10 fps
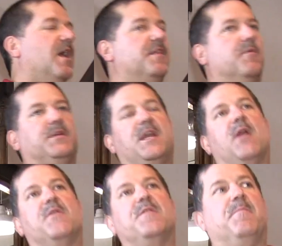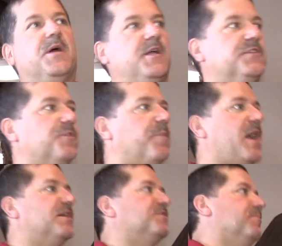And they would carry the buckets or
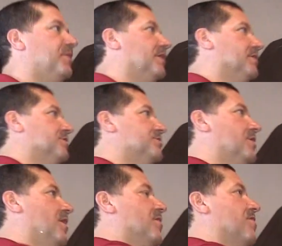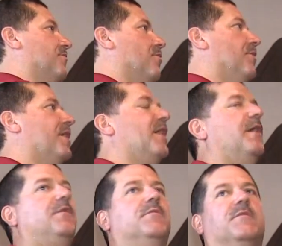pass the buckets and throw it
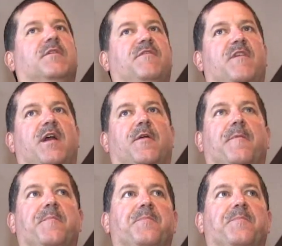on the fire.